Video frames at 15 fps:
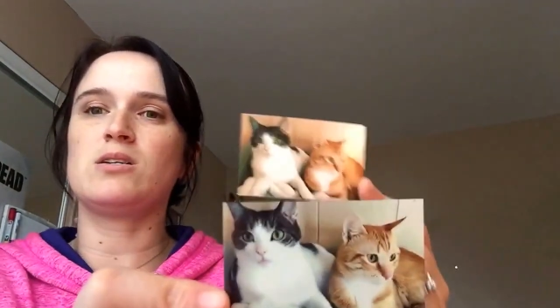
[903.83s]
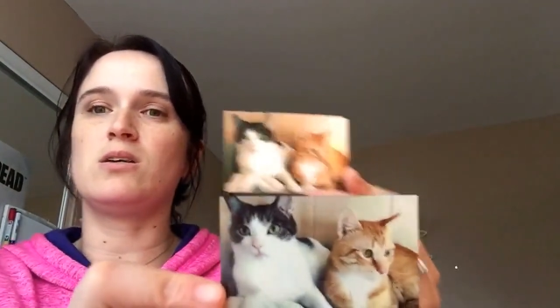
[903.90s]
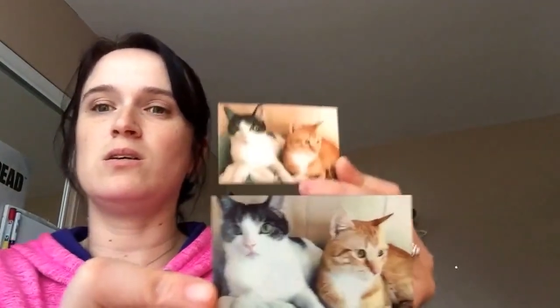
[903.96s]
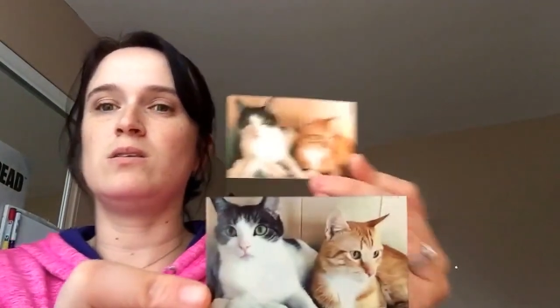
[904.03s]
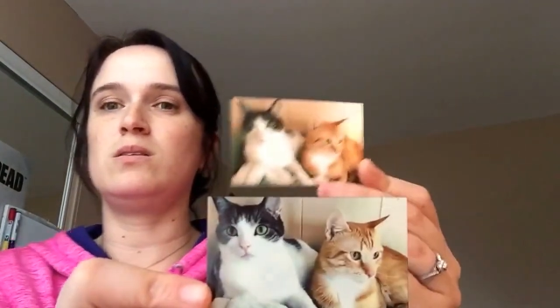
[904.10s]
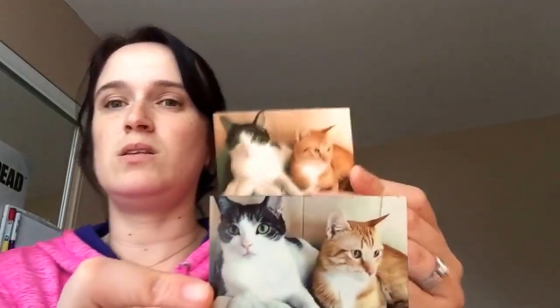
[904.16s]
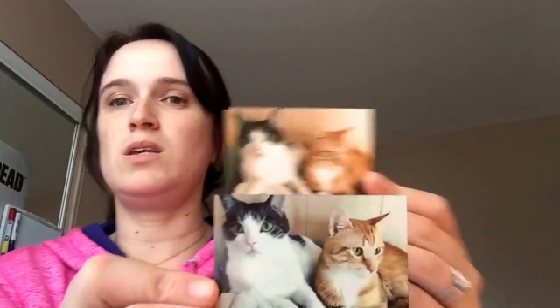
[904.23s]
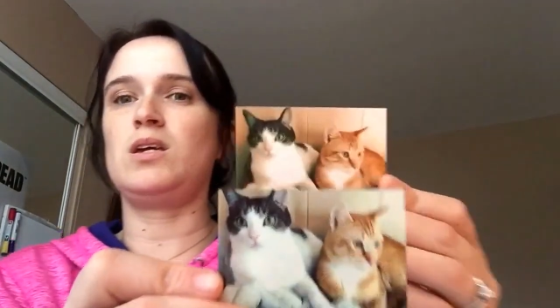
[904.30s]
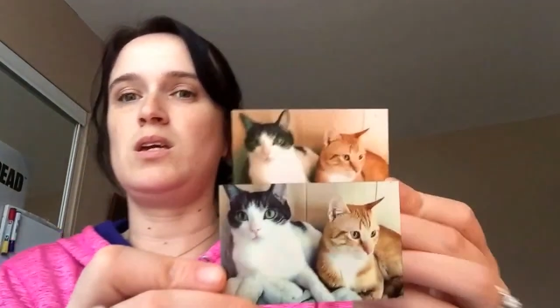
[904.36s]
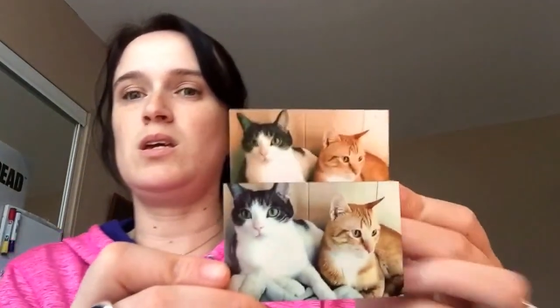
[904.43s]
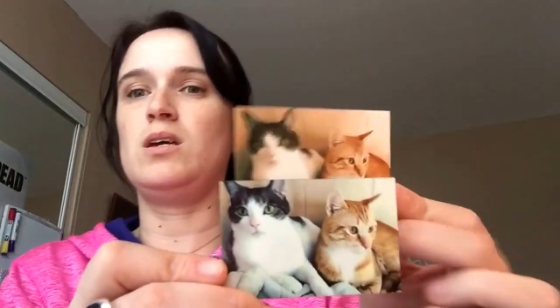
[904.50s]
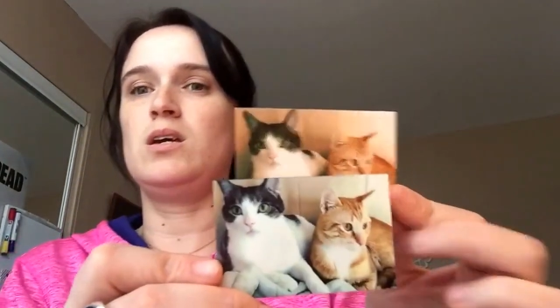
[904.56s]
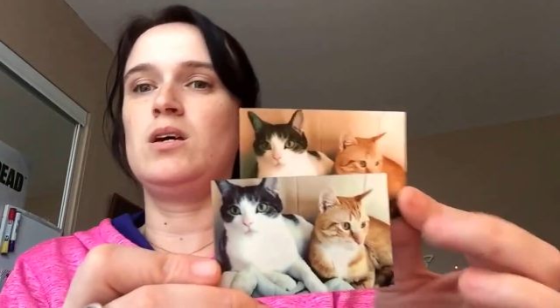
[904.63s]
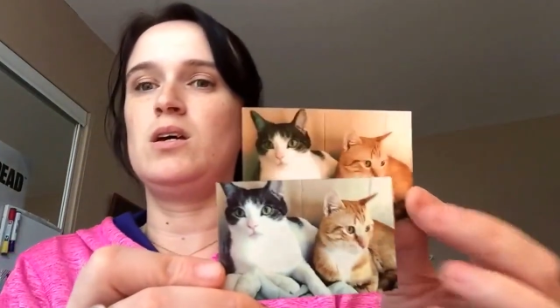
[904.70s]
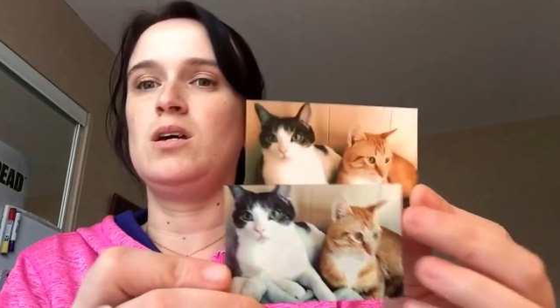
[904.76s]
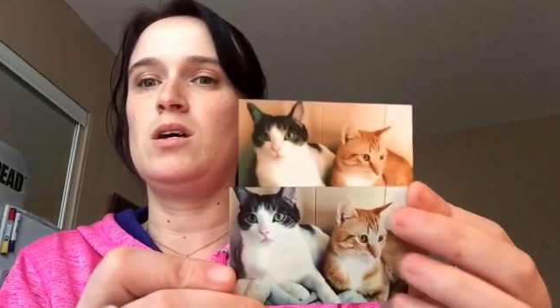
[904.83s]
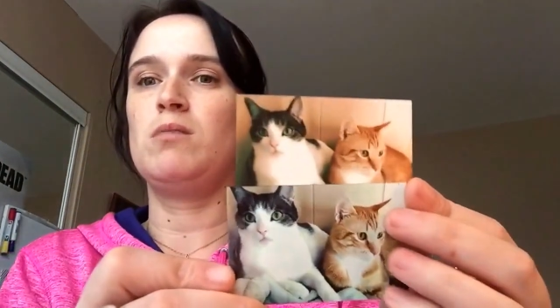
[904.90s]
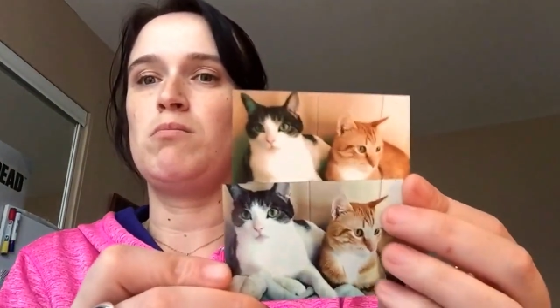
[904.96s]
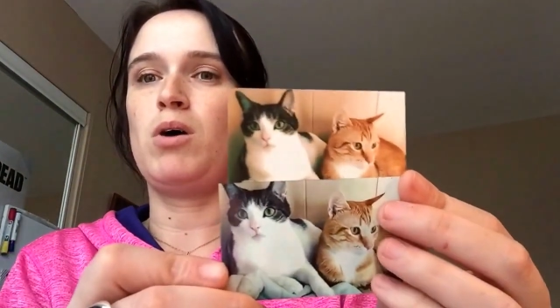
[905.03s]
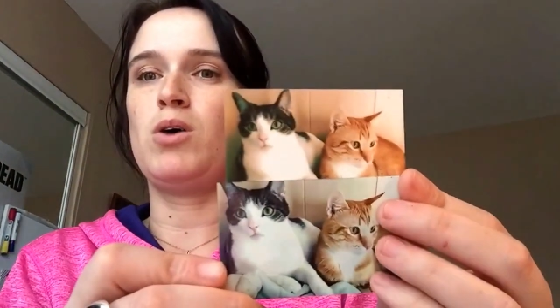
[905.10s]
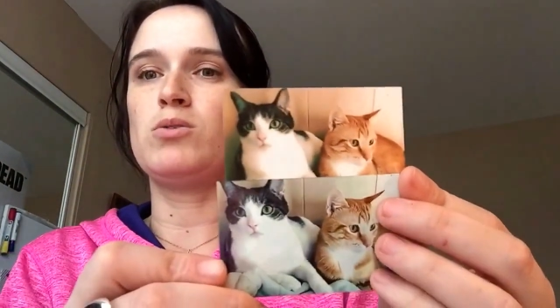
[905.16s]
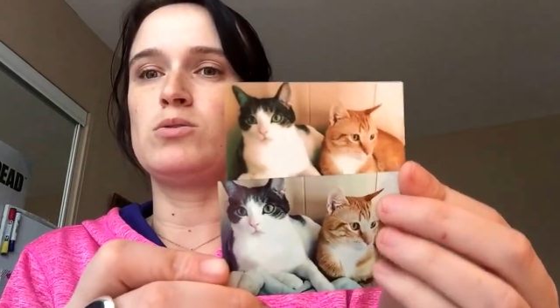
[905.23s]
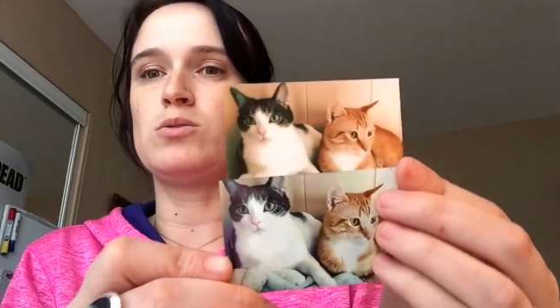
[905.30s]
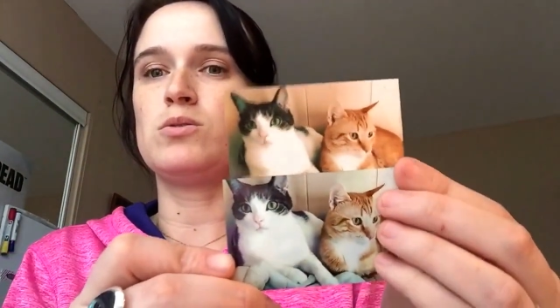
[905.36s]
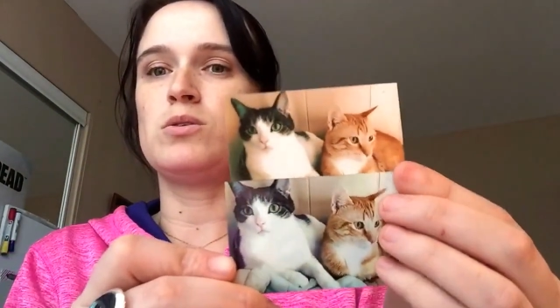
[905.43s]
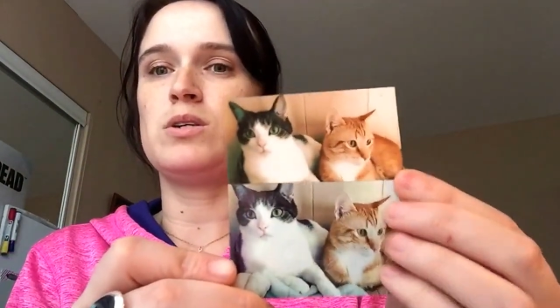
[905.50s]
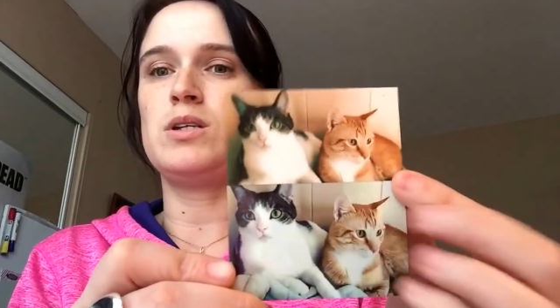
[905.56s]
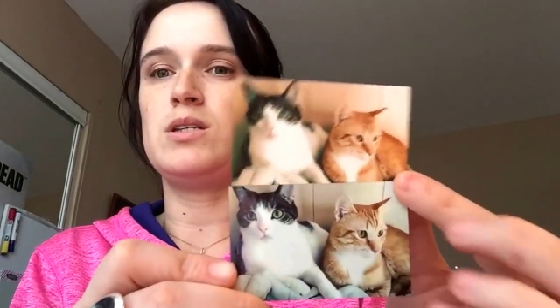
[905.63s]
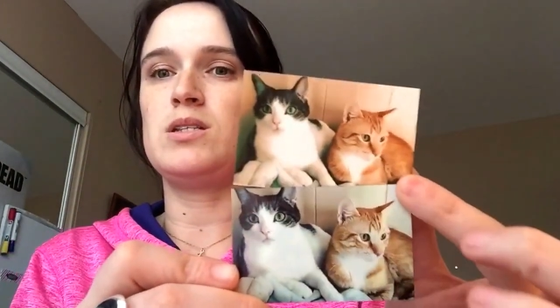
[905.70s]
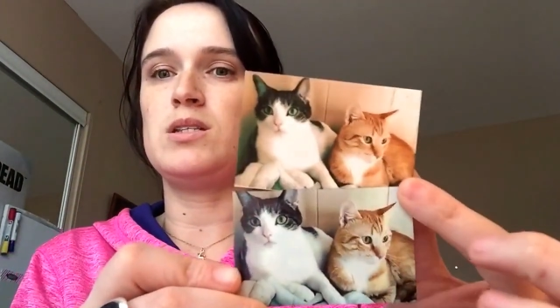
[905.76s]
on the
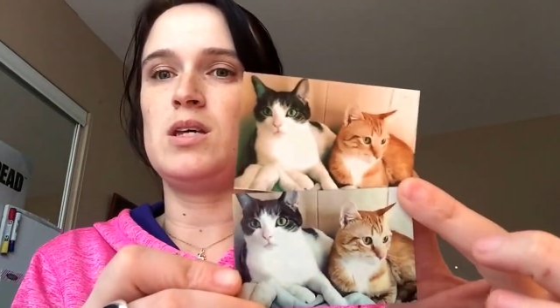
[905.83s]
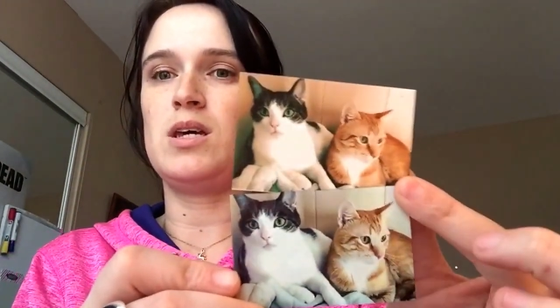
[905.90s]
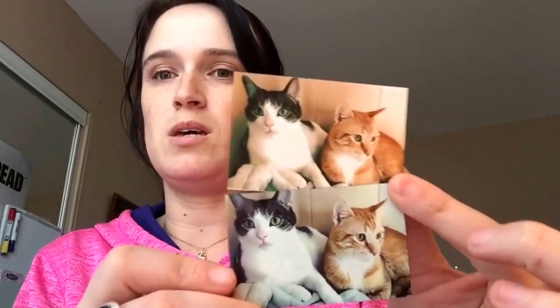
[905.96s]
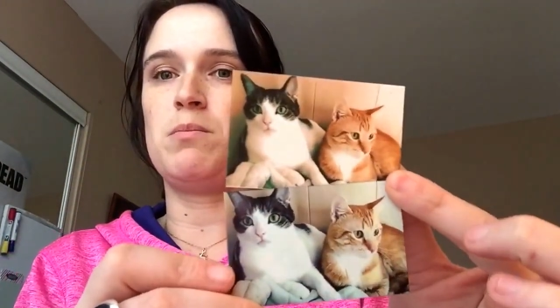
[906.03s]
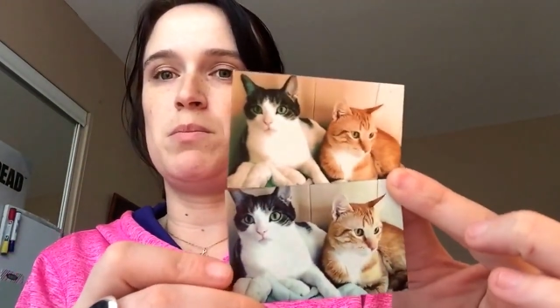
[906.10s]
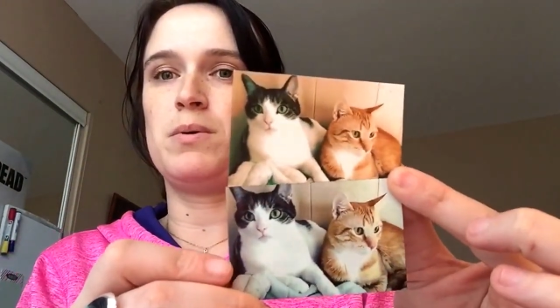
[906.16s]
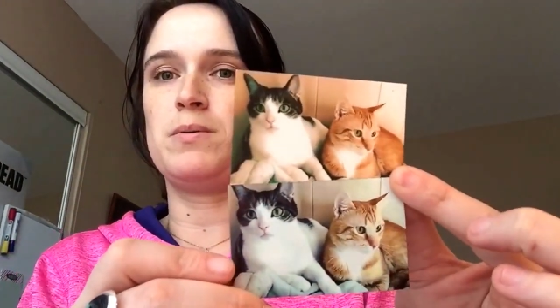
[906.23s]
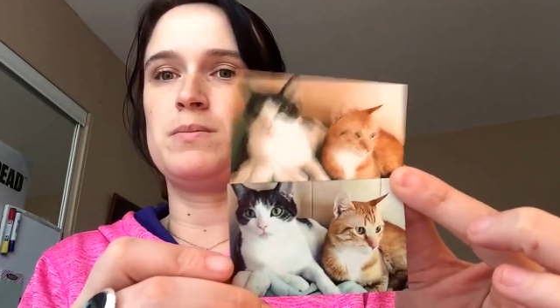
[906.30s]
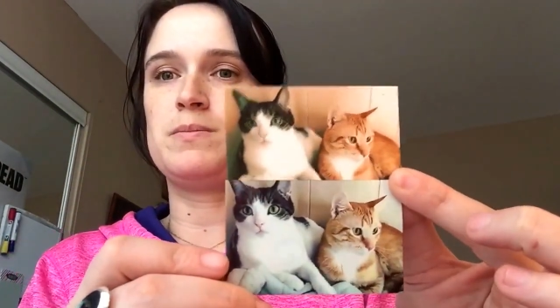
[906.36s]
Polaroid zip.